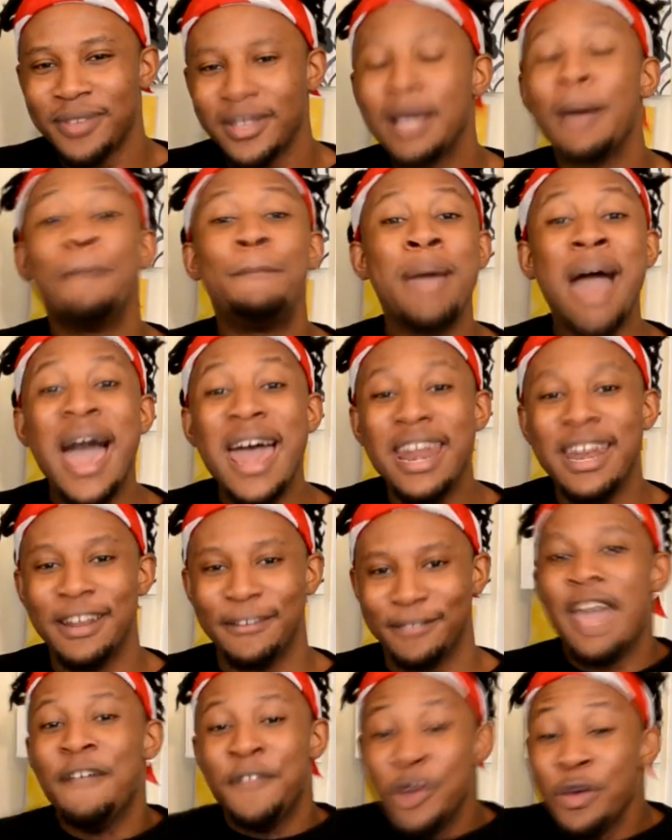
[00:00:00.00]

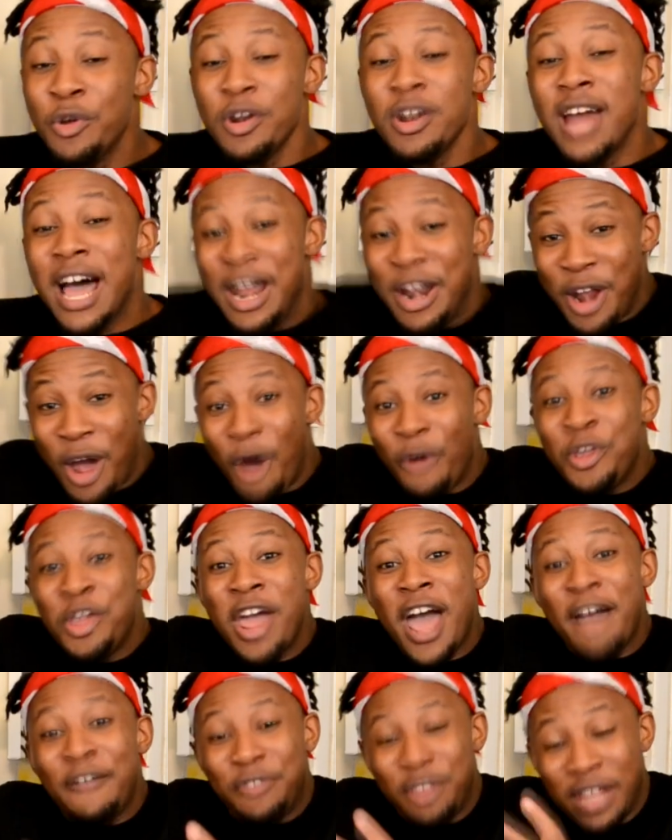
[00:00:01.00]
Competitive. If you do not know,
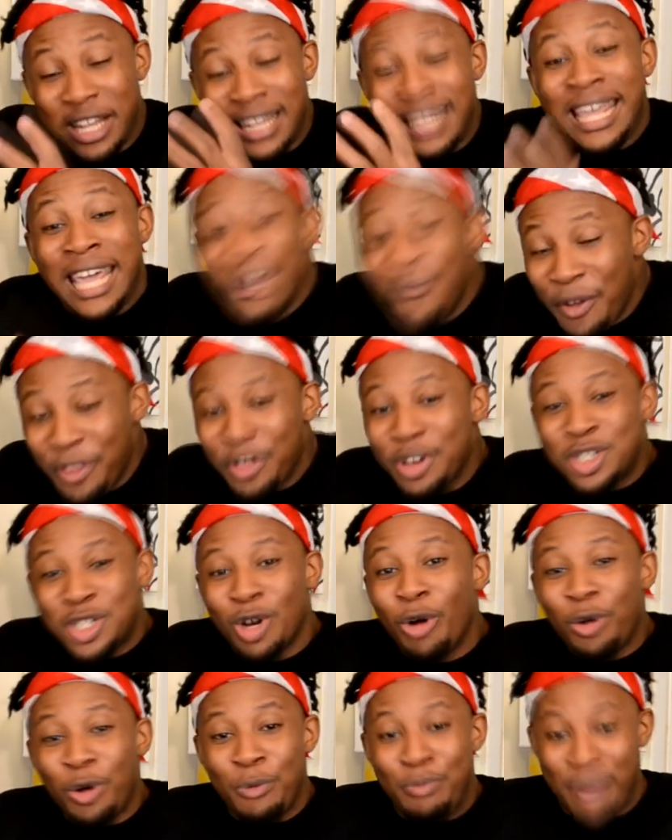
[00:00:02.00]
you have to lead with your
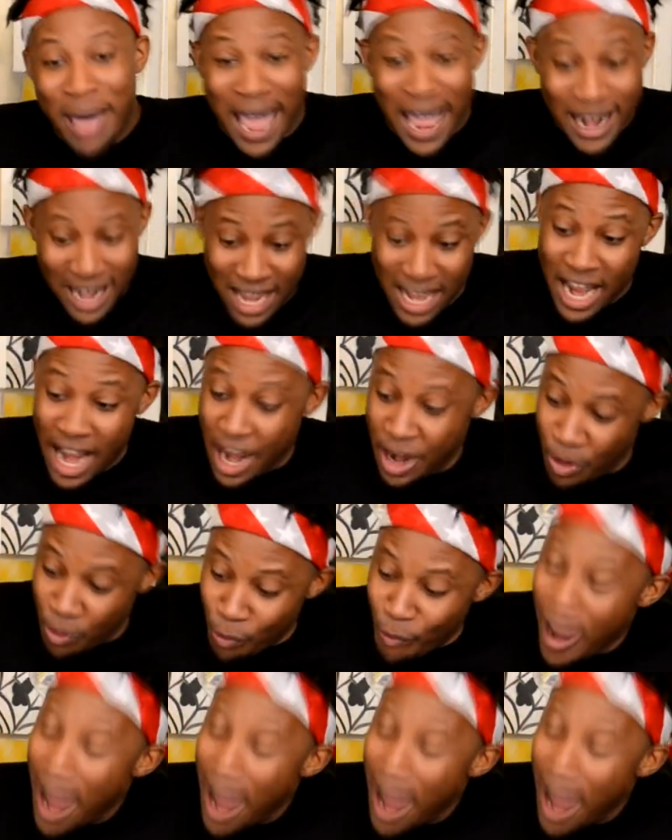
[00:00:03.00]
shoulder pad and